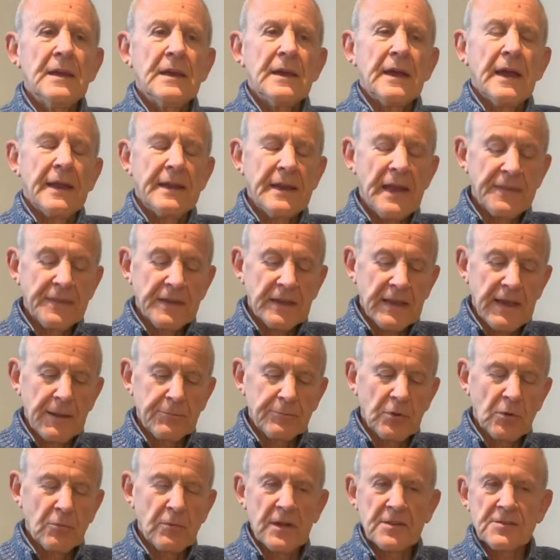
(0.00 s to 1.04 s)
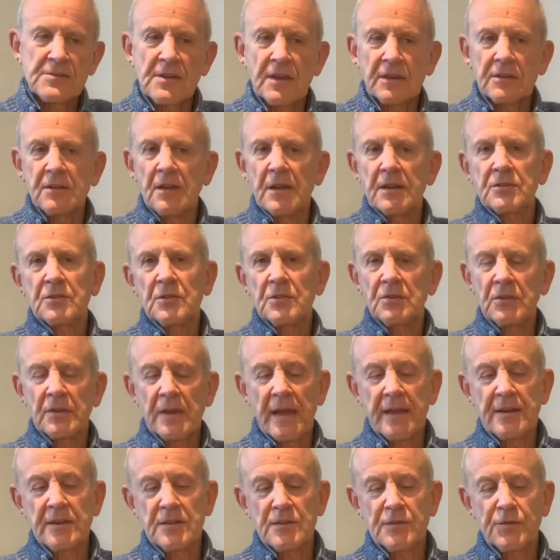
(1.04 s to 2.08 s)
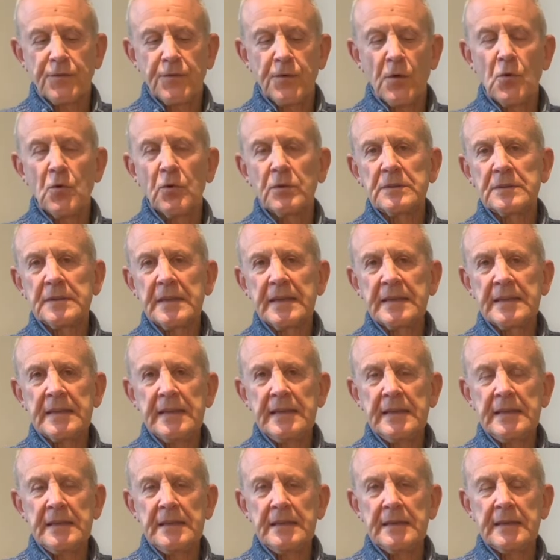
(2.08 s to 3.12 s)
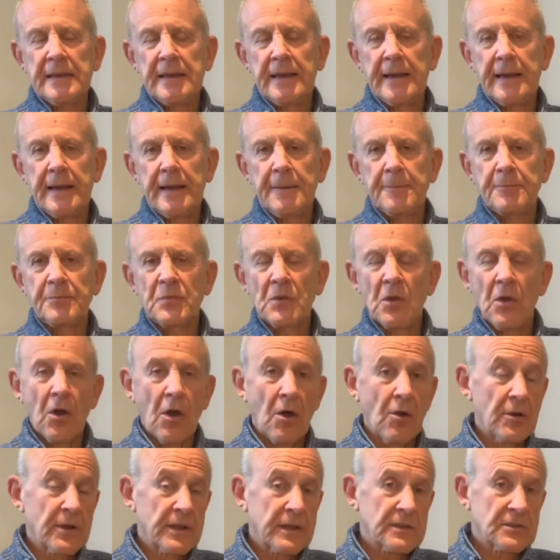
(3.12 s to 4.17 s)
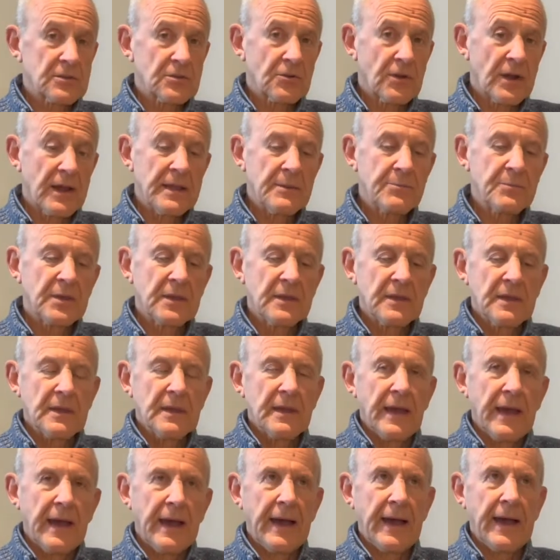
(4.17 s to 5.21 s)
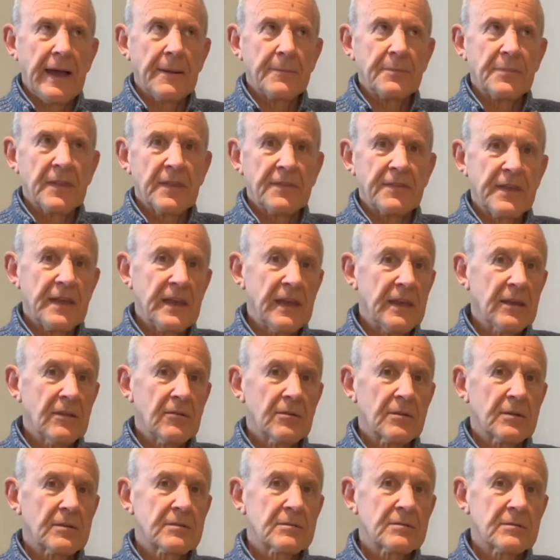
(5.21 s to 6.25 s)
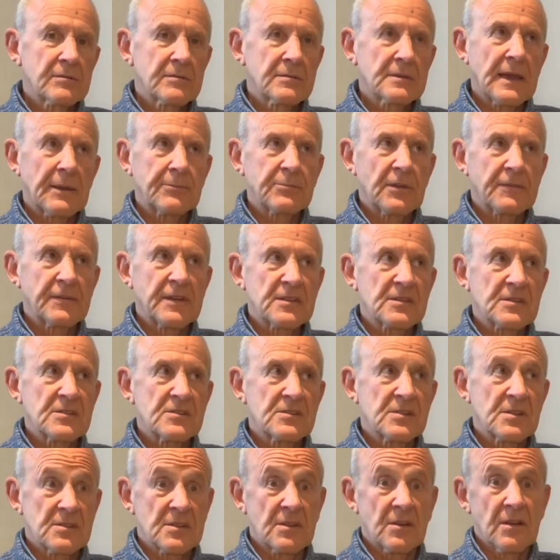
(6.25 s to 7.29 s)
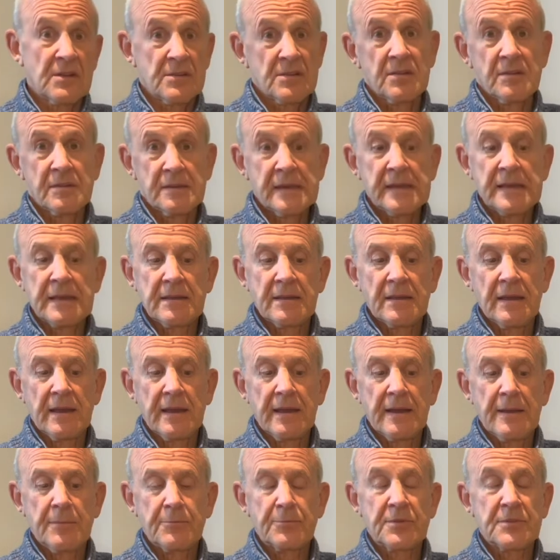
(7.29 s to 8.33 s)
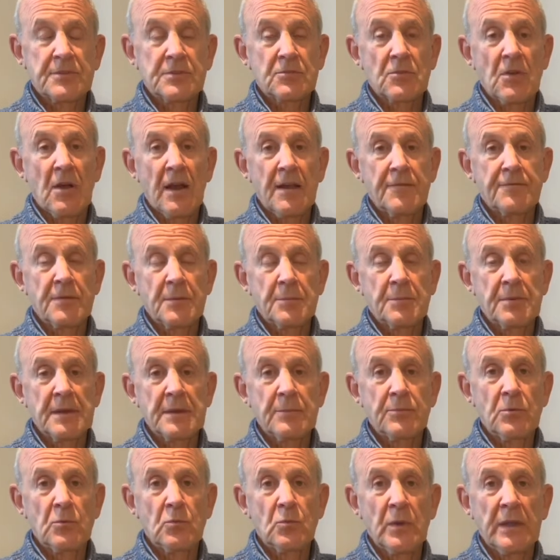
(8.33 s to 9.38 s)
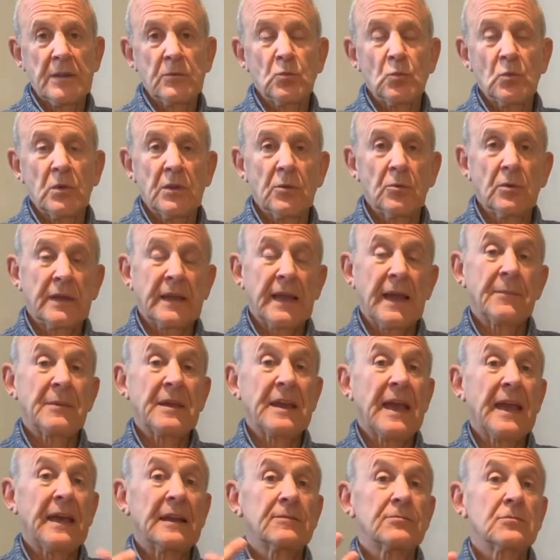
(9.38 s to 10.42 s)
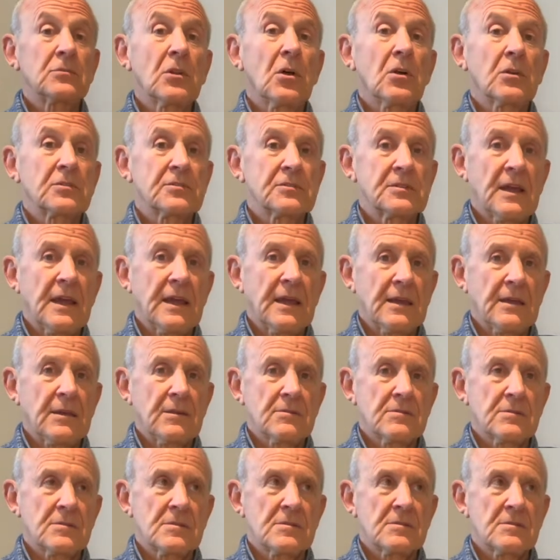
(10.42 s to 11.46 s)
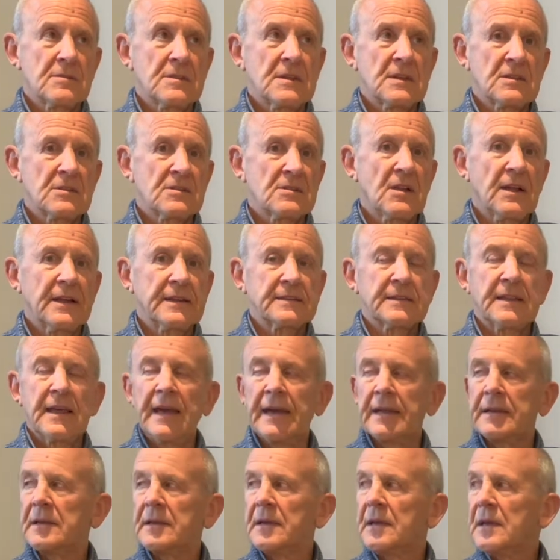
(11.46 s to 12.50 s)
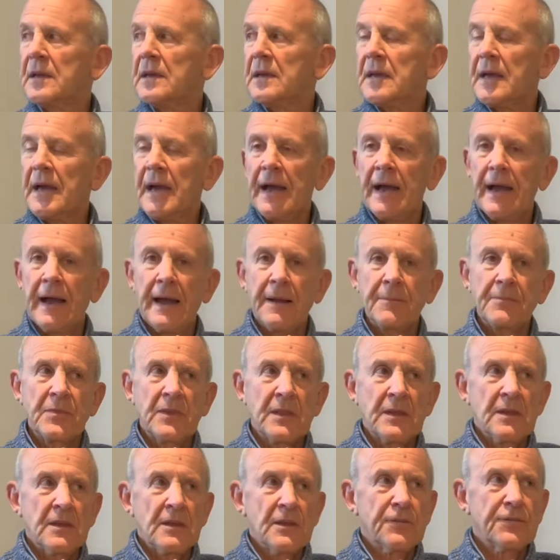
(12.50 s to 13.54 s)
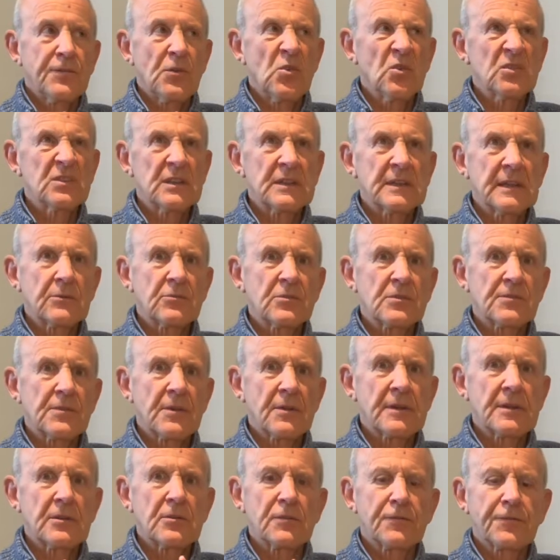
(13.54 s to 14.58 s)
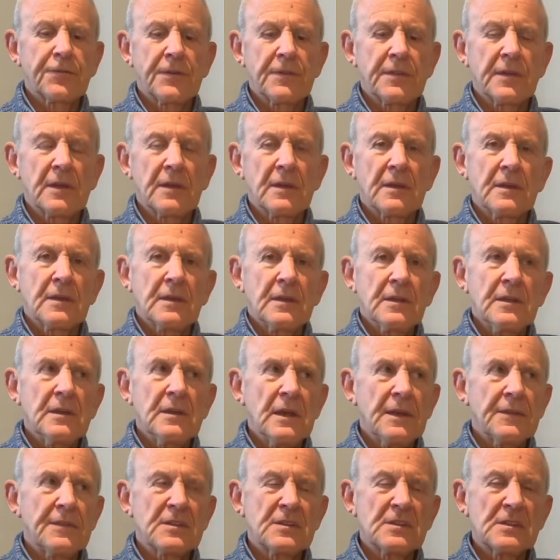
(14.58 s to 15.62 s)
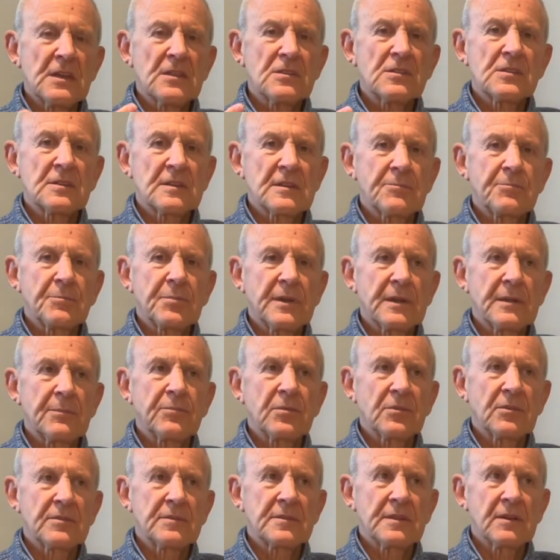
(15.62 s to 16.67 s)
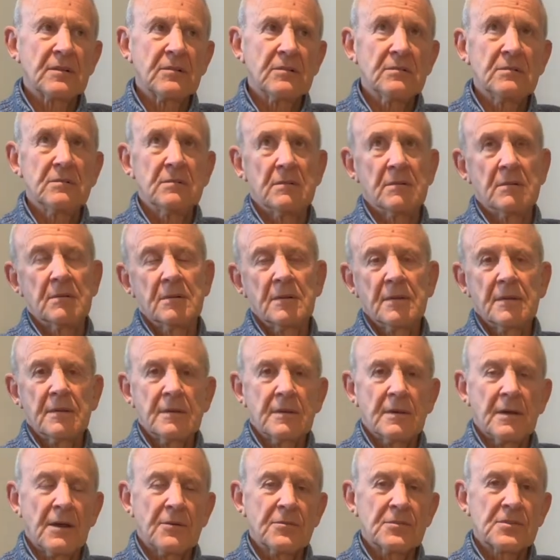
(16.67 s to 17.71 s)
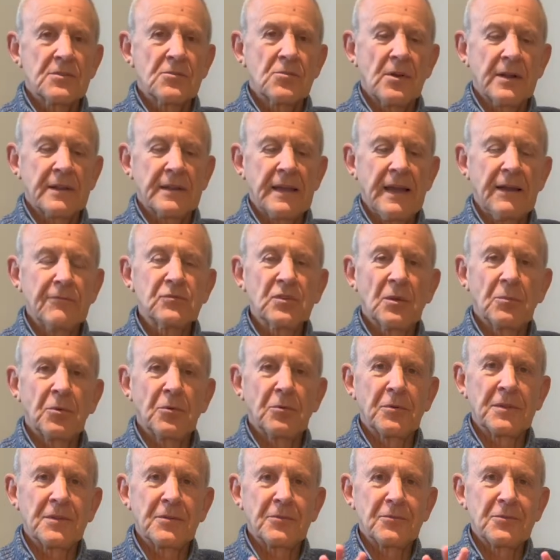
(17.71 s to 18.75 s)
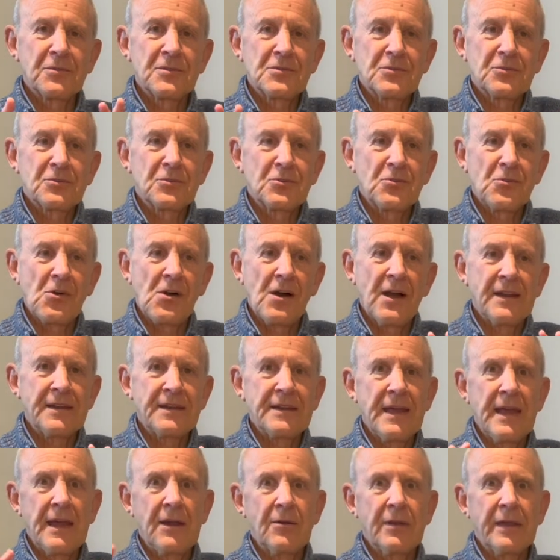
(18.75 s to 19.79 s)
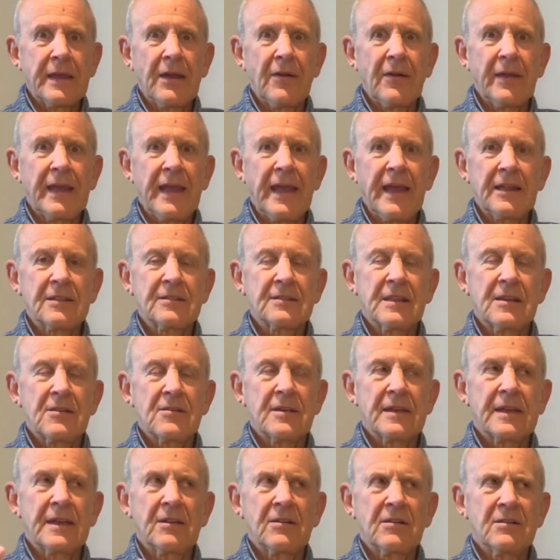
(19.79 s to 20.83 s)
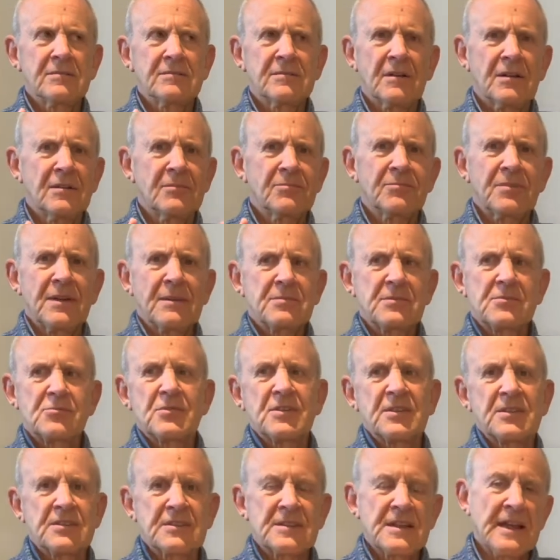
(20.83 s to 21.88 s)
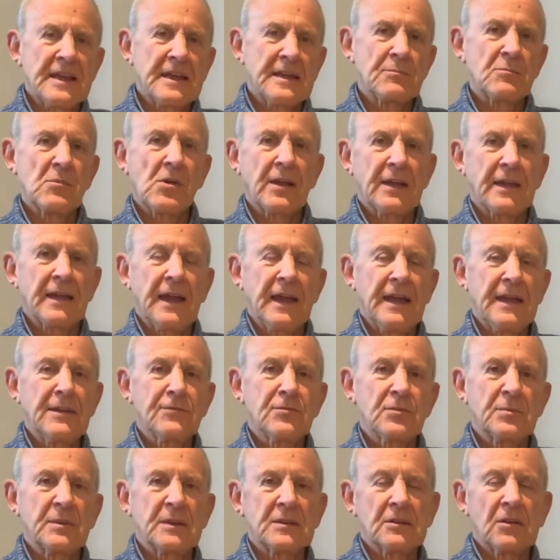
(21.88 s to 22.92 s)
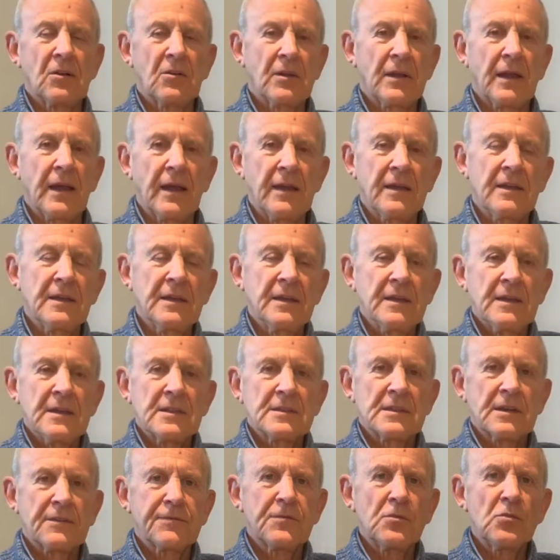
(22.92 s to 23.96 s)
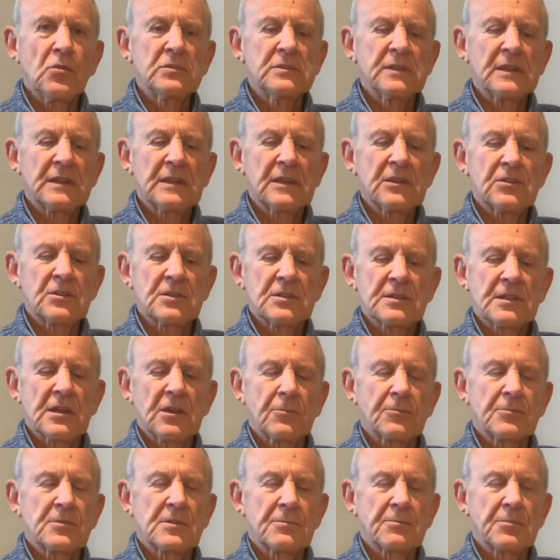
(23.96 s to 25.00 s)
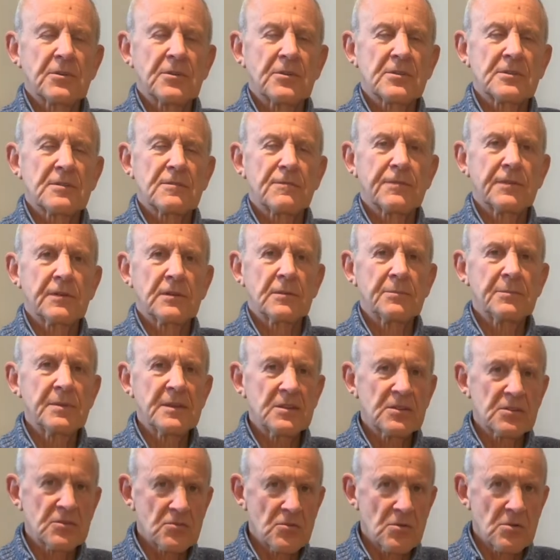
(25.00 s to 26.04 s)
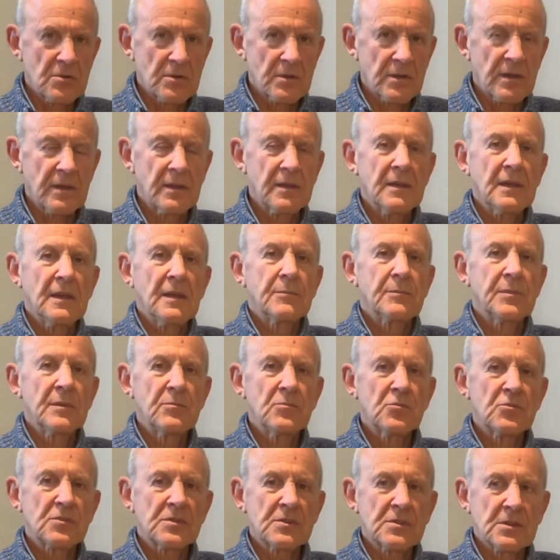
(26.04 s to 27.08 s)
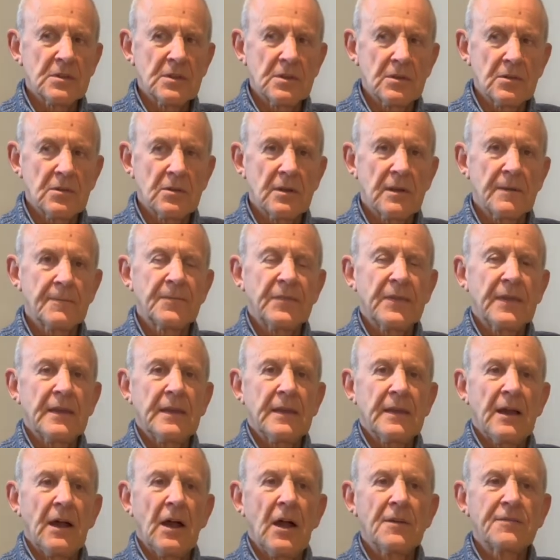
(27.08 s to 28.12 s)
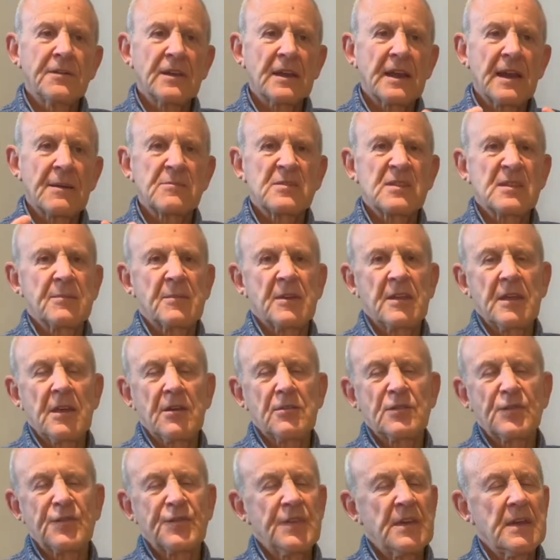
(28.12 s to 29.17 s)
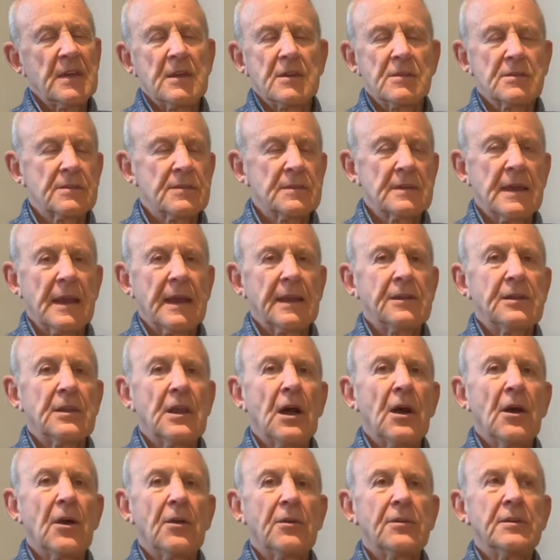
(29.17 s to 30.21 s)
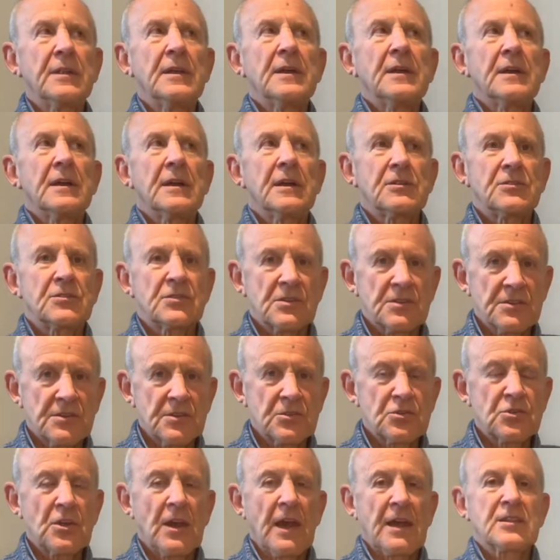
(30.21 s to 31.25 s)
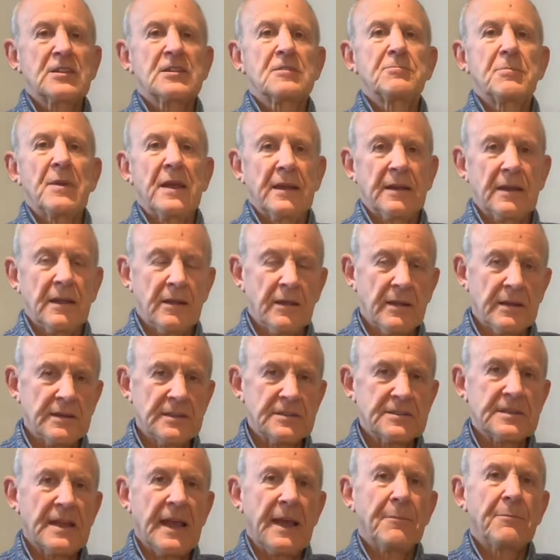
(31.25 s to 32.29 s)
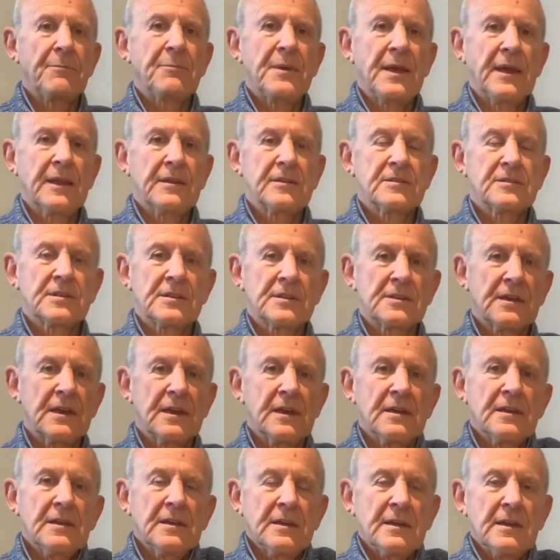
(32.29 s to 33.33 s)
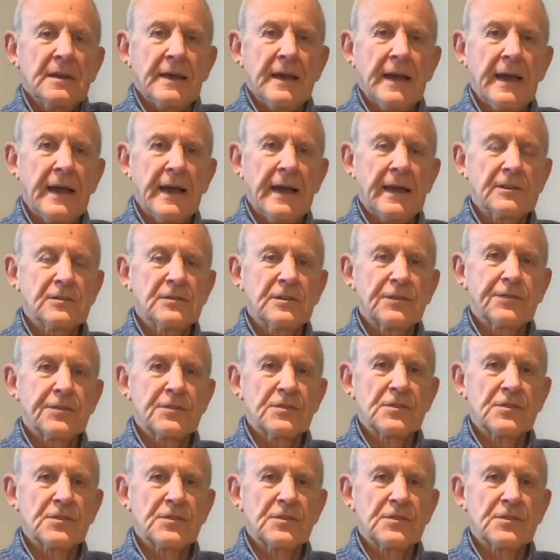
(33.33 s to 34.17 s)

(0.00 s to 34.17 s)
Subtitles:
Another couple of ones I'd like to look at is Fawn Lily, Oregon Grape. They're a couple of essences that I certainly prescribed for people when we were coming out of lockdowns and things like that. Fawn Lily was very good for the sensitive people who said, oh, I was quite comfortable with it, it was all quiet. Now we're going out there again. I perhaps want to stay in my cave a bit longer. So Fawn Lily just helps a person feel a bit stronger, a bit more secure, overcome some of those fears of the unknown, and just adjust better and adapt better to the different